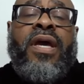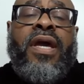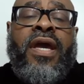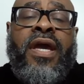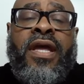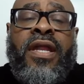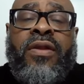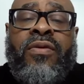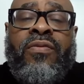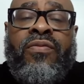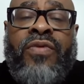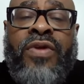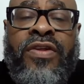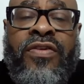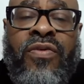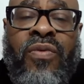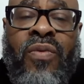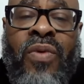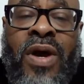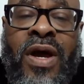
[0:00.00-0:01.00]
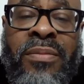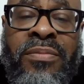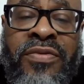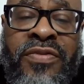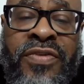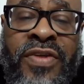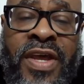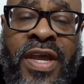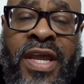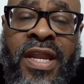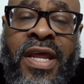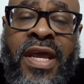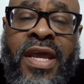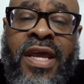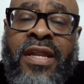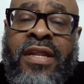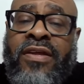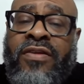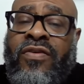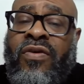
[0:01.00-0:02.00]
And the reason why I'm saying
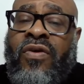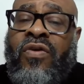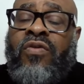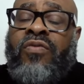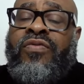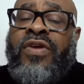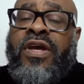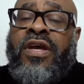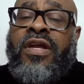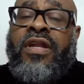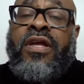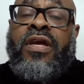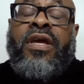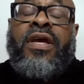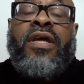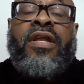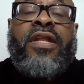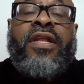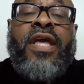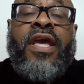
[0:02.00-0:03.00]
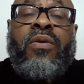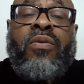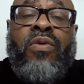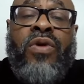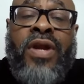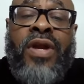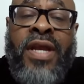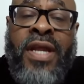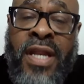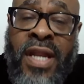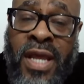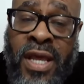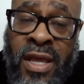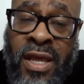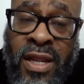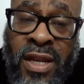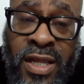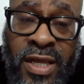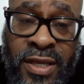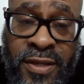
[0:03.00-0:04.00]
that is, home saying, they were in
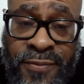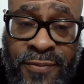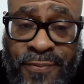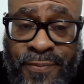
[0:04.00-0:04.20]
LA,